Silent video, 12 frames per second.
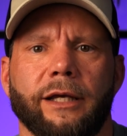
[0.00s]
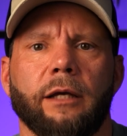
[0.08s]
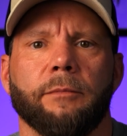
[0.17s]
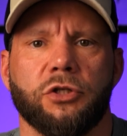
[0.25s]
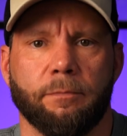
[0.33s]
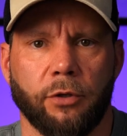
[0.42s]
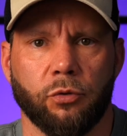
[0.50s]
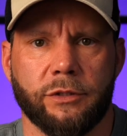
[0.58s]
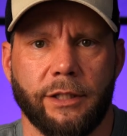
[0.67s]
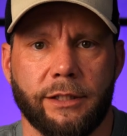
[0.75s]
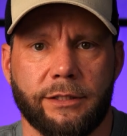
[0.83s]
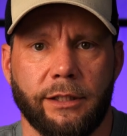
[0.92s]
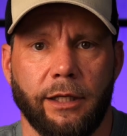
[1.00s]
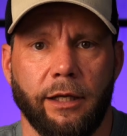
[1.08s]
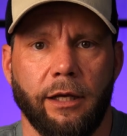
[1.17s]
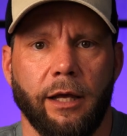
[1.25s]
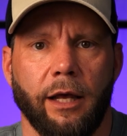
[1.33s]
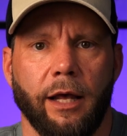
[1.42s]
image processing
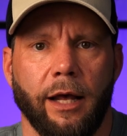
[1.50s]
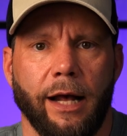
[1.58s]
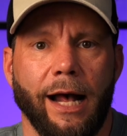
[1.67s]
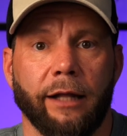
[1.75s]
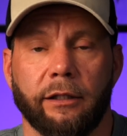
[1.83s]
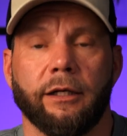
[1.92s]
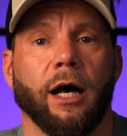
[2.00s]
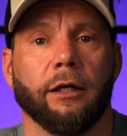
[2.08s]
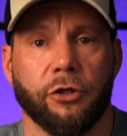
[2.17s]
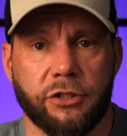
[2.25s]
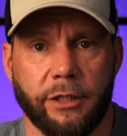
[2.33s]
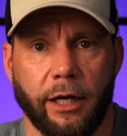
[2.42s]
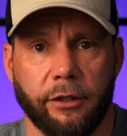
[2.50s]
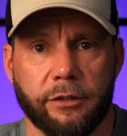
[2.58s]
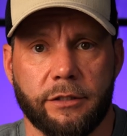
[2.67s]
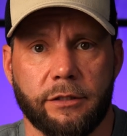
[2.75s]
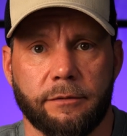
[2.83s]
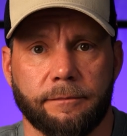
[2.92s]
and color
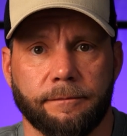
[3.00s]
science.